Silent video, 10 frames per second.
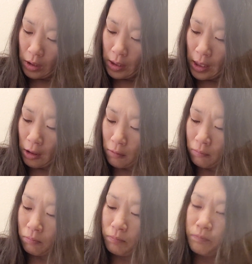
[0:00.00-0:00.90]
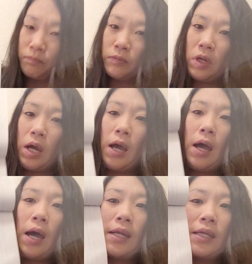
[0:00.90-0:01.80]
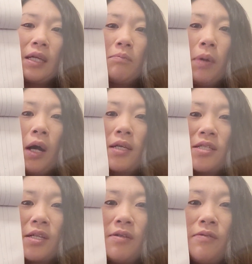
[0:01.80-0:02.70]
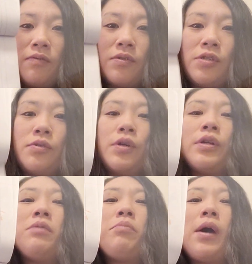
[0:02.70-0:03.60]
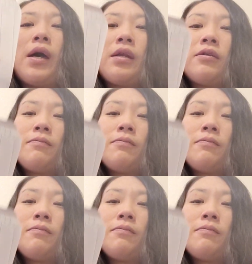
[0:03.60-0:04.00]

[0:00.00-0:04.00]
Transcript: Now, adding in positive to good and bad.